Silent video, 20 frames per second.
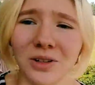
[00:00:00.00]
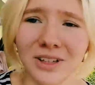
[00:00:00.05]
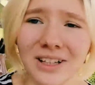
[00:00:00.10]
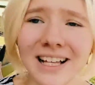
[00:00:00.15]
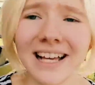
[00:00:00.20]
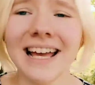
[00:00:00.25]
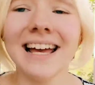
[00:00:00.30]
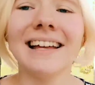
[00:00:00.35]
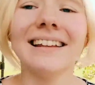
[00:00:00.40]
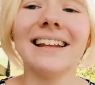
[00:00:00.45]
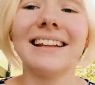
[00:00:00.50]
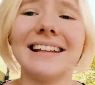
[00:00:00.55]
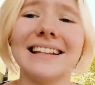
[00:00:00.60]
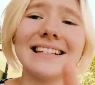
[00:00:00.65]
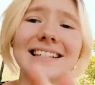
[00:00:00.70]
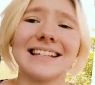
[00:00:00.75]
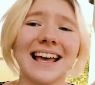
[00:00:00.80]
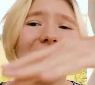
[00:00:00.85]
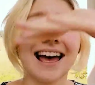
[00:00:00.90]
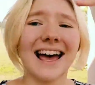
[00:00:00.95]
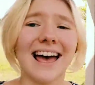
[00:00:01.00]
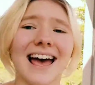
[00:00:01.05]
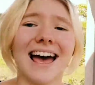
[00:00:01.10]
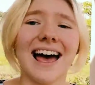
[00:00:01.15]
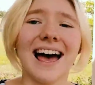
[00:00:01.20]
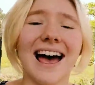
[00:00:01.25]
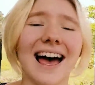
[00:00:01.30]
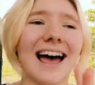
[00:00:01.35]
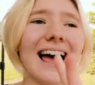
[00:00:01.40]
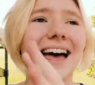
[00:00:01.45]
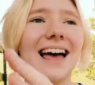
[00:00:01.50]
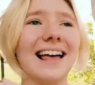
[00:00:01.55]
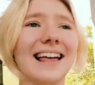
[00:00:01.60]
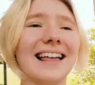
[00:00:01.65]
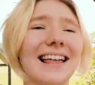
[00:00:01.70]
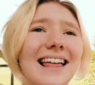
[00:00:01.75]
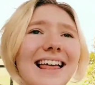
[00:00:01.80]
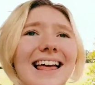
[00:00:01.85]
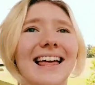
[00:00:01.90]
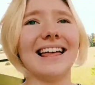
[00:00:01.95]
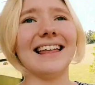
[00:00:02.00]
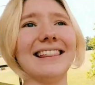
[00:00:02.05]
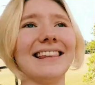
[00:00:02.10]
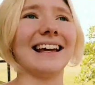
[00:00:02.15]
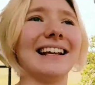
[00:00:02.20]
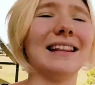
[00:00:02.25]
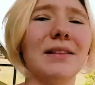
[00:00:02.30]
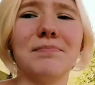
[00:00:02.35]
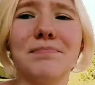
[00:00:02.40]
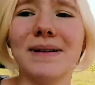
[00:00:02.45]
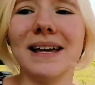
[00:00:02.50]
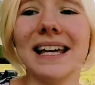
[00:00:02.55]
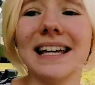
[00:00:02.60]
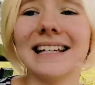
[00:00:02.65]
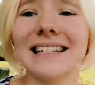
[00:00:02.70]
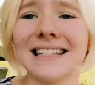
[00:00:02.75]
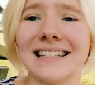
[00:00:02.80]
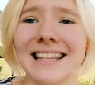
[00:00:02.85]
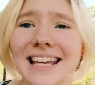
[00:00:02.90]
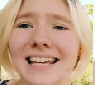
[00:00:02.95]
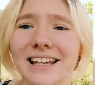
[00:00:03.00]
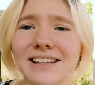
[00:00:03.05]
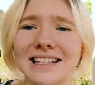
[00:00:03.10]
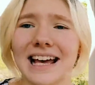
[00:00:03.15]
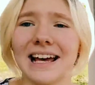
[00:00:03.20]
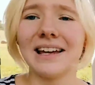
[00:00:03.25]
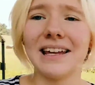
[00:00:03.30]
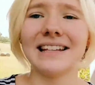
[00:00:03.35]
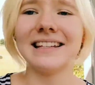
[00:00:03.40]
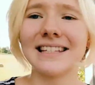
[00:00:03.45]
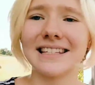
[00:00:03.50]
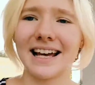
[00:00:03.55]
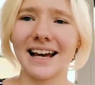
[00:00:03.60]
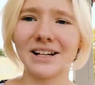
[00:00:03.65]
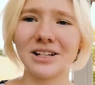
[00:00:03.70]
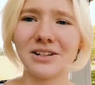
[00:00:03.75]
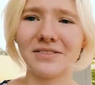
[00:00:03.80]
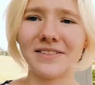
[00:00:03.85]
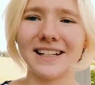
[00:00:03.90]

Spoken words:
That is, like, the biggest thing is inside of it. It's